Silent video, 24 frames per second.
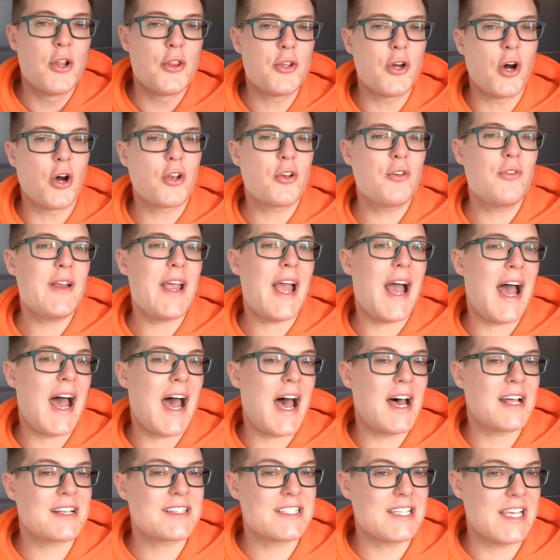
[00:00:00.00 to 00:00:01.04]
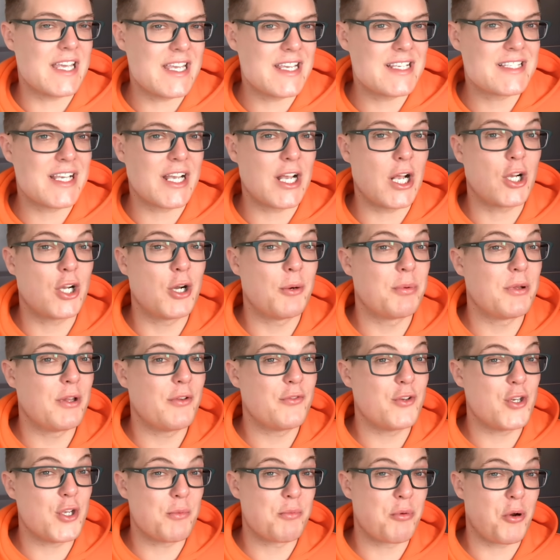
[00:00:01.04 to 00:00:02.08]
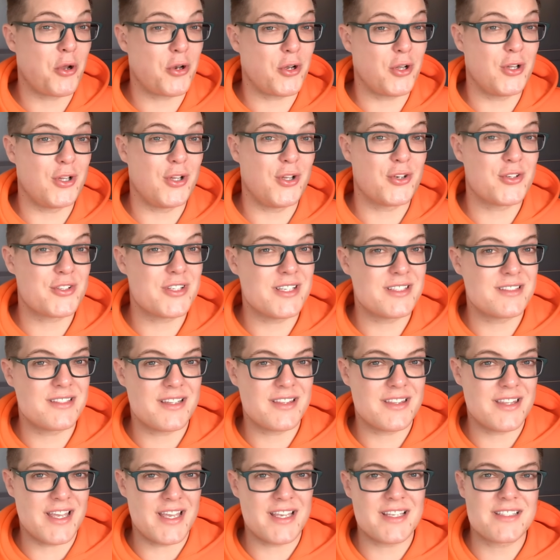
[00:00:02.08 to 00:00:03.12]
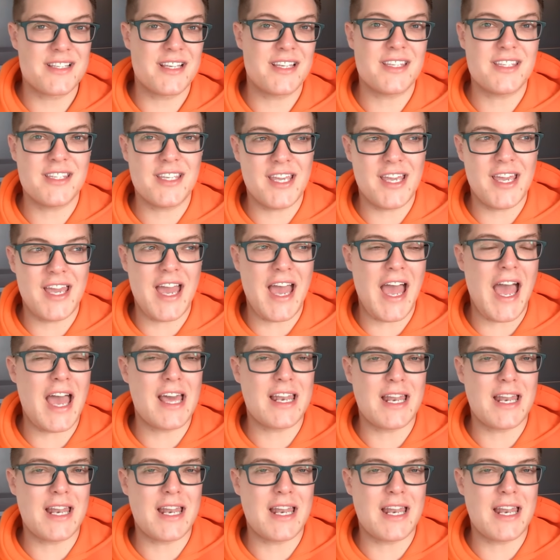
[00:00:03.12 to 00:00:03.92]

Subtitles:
The Ordinary are teasing a couple of new product launches this year,